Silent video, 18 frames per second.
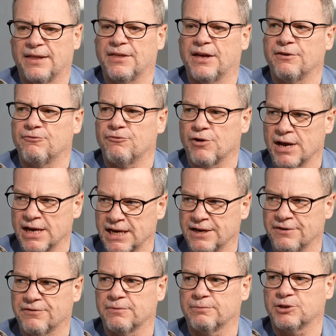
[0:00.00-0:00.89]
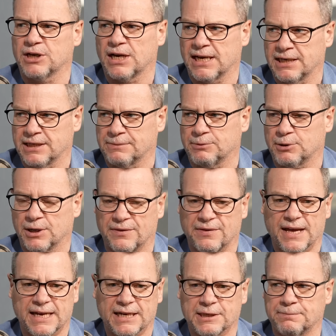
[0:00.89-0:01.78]
And they raid from Johannesburg.
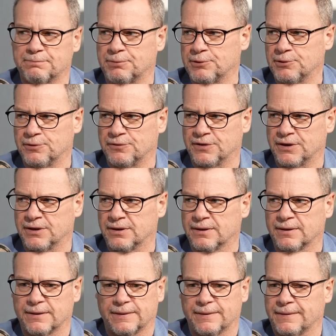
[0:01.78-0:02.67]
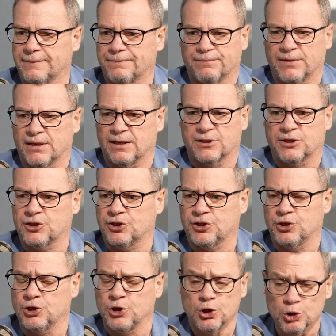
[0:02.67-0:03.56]
And that has proven
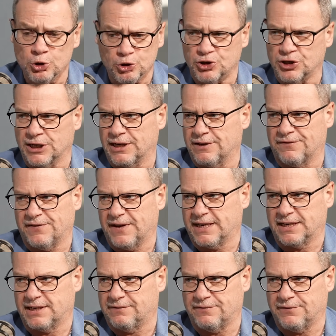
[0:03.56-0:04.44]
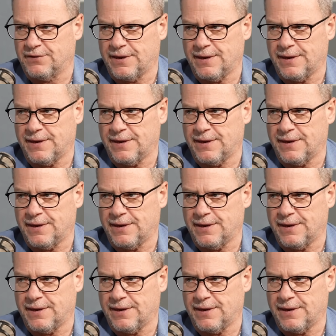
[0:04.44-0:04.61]
hugely effective for them.